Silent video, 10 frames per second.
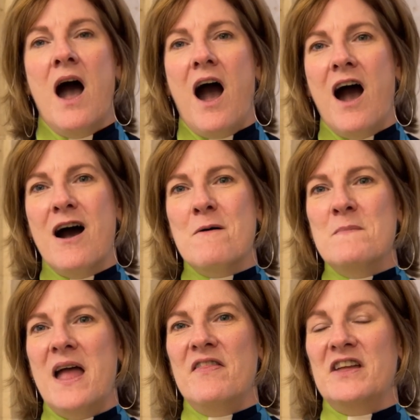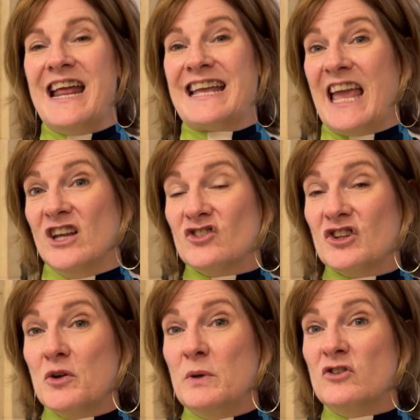and then
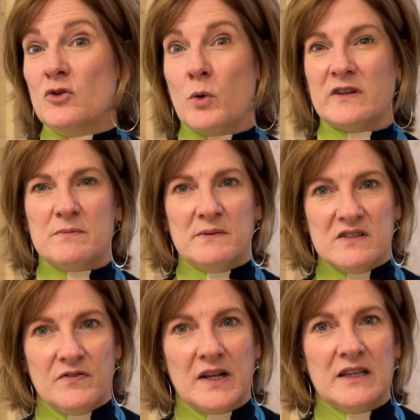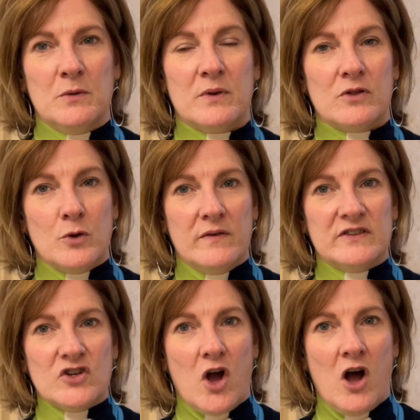occasionally we do work specifically with Louis
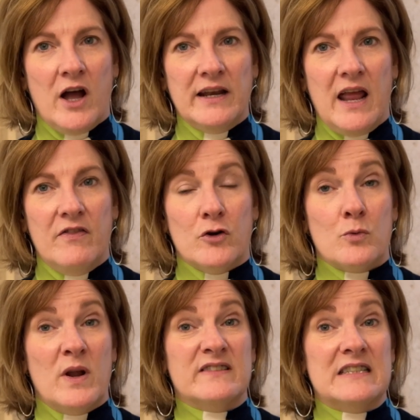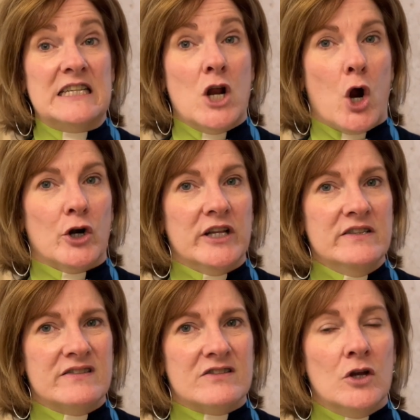Vuitton and their resident artist,